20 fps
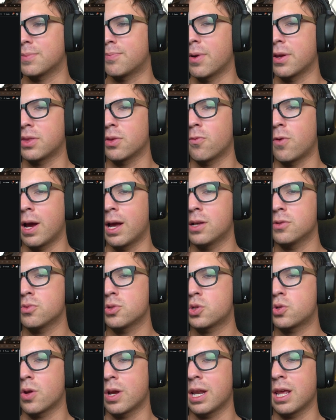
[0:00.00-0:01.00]
Breath of the Wild
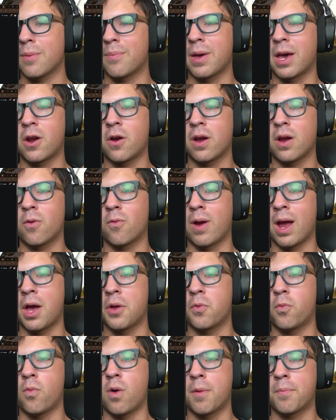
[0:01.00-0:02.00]
was draining a battery
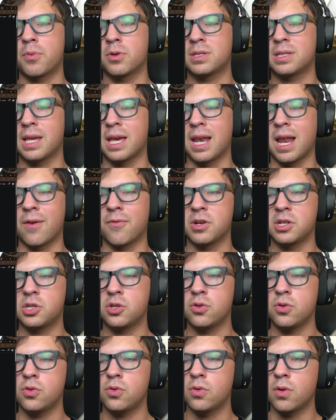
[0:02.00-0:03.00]
around 1% every
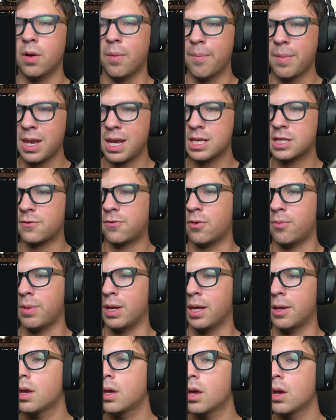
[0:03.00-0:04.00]
2 minutes for me,
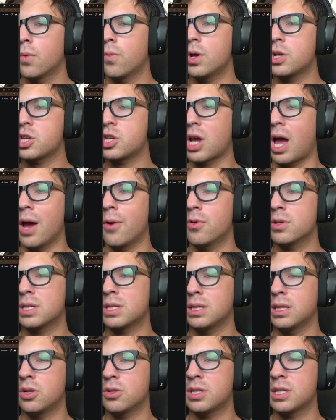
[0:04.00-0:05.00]
which I was a
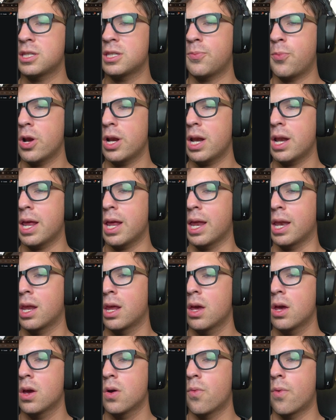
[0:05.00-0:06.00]
little disappointed in.
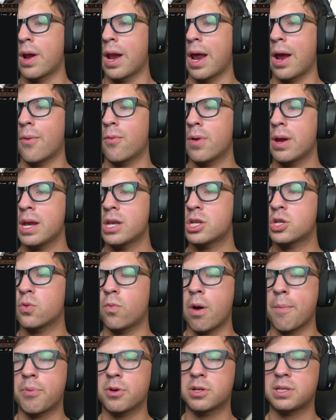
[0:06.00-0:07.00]
When I reached
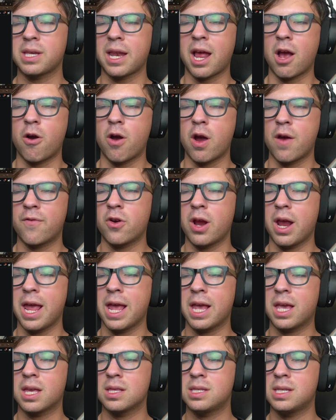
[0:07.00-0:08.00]
1%, however,
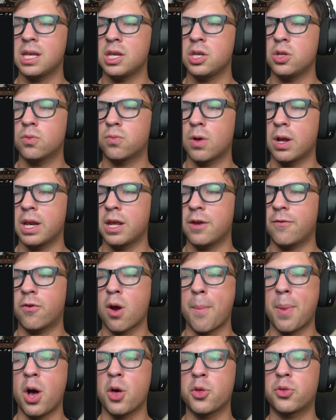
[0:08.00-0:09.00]
it continued running for
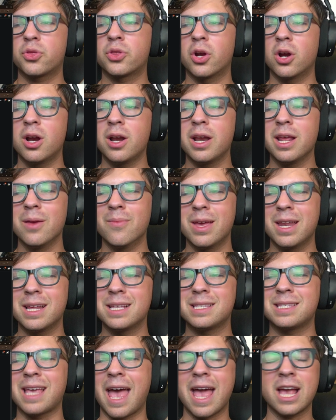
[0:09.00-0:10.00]
about 30
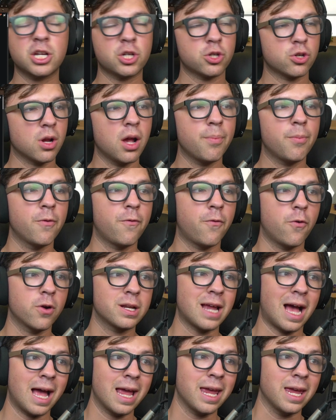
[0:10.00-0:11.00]
minutes extra before
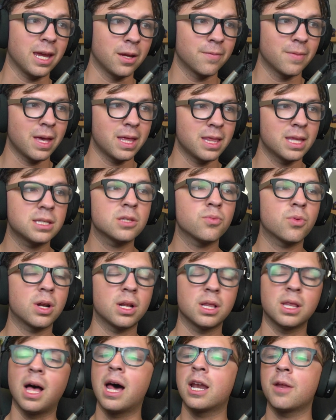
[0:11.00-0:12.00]
dying. And this is what a
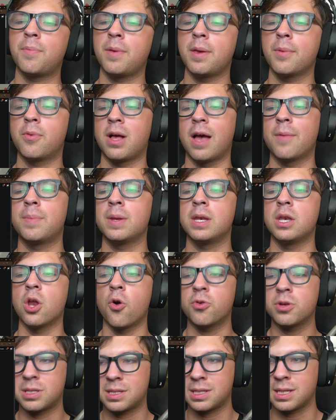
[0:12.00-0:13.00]
lot of people have been
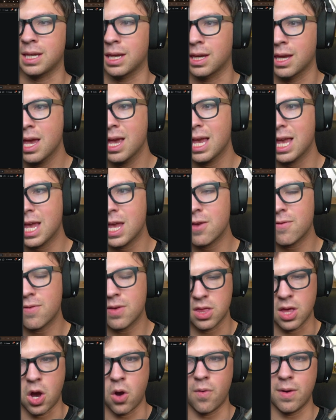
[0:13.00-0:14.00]
noticing.
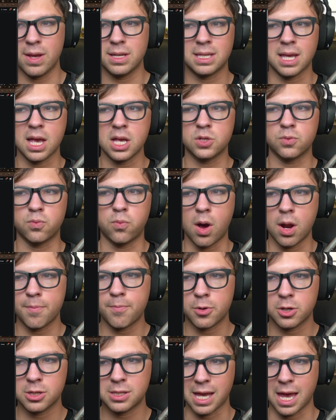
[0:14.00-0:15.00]
Even though it says
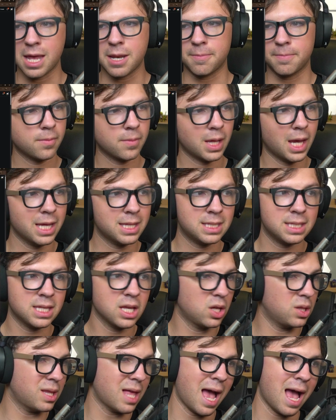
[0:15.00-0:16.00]
1%, it
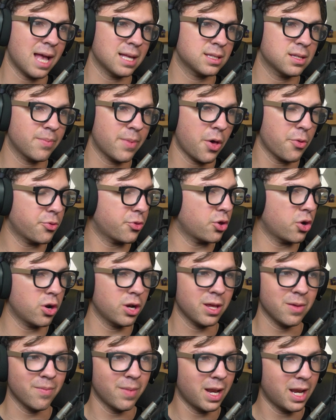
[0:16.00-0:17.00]
still lasts about
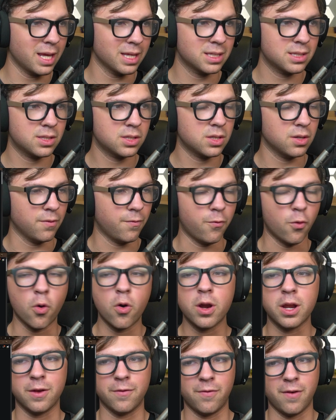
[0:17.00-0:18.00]
30 minutes to
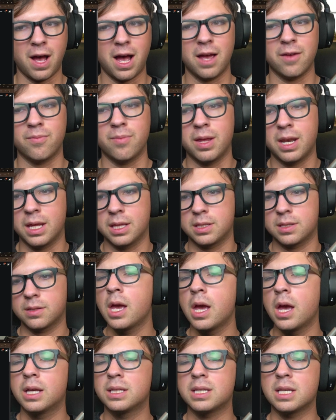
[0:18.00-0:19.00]
45 minutes.
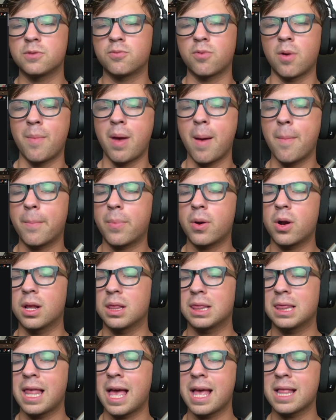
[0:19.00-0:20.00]
It says, remember,
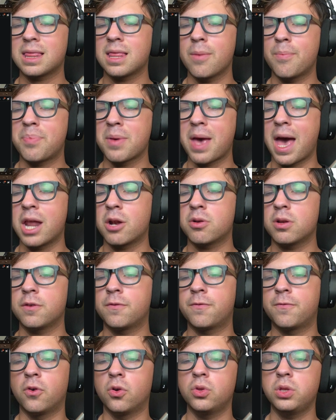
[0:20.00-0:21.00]
let the battery
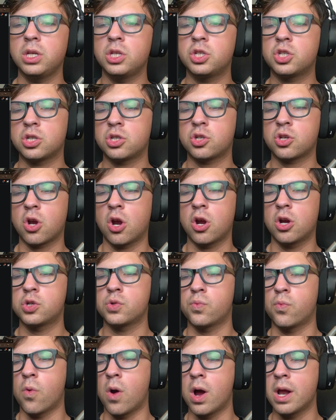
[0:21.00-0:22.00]
fully discharge
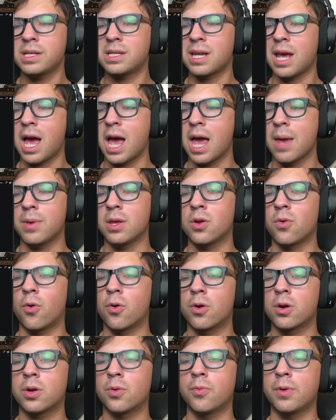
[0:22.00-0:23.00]
one time in
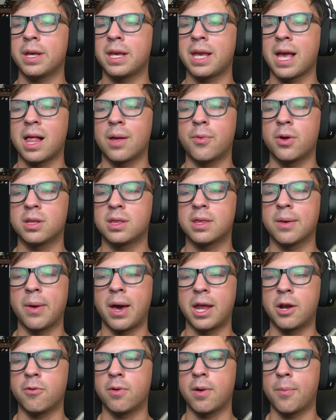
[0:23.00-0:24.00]
order to recalibrate the
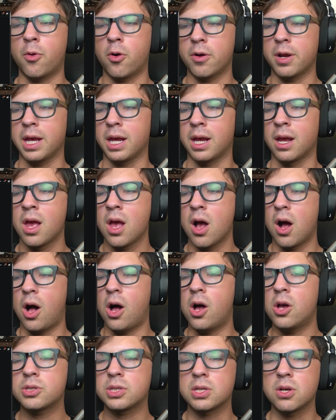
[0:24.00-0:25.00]
battery reporting.
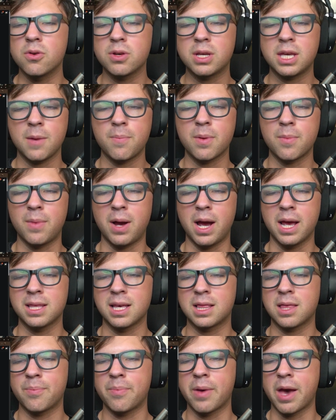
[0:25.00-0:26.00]
Also, keep in mind
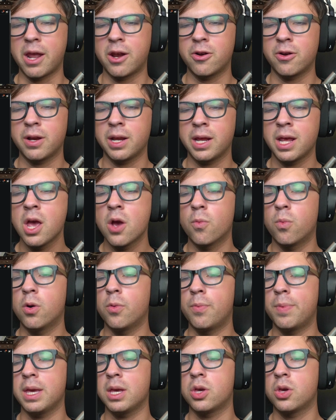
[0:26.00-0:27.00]
that the battery will
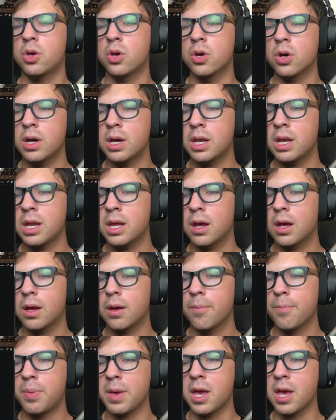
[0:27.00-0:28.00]
be good
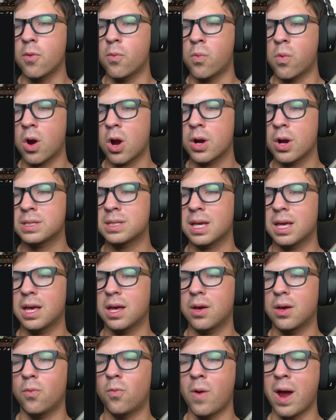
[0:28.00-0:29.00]
bit worse
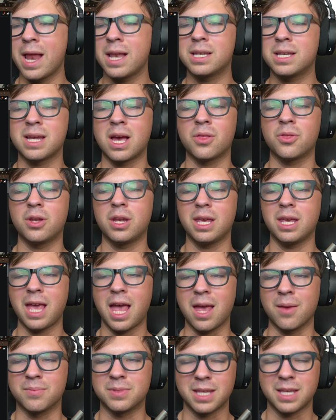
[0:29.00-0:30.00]
when downloading
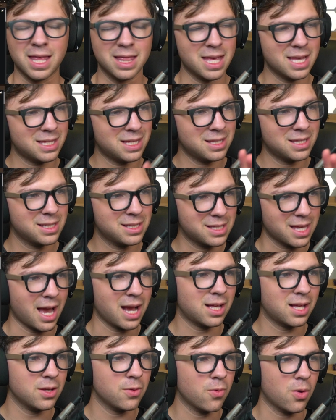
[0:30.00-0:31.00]
games. And this is
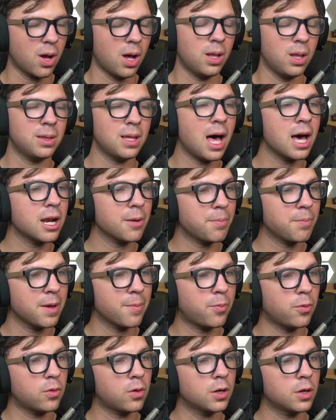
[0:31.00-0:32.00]
exactly what a lot of
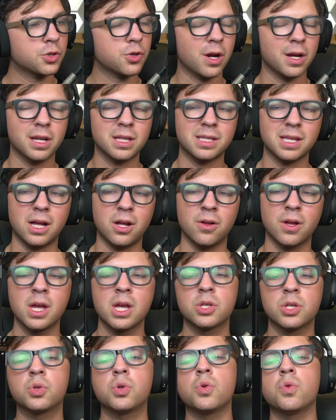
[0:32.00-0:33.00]
people are trying to tell
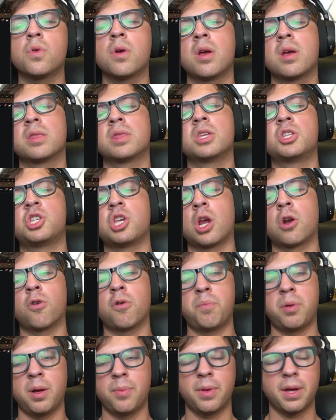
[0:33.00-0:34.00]
to the general
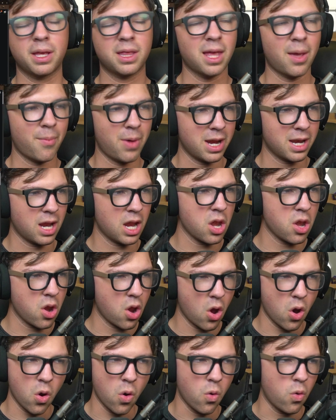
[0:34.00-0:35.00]
public that might not
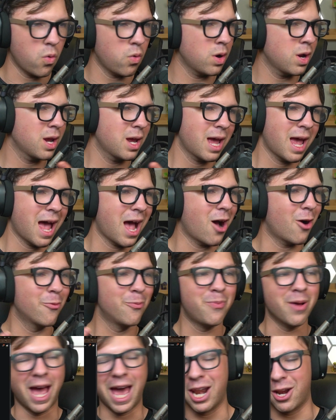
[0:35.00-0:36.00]
know how
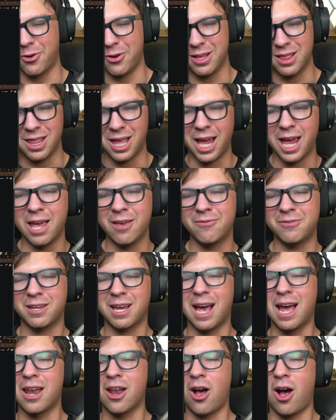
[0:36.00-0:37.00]
battery life
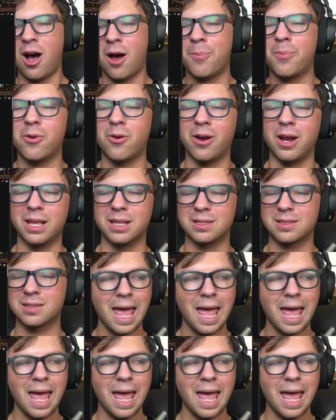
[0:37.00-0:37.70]
kind of operates.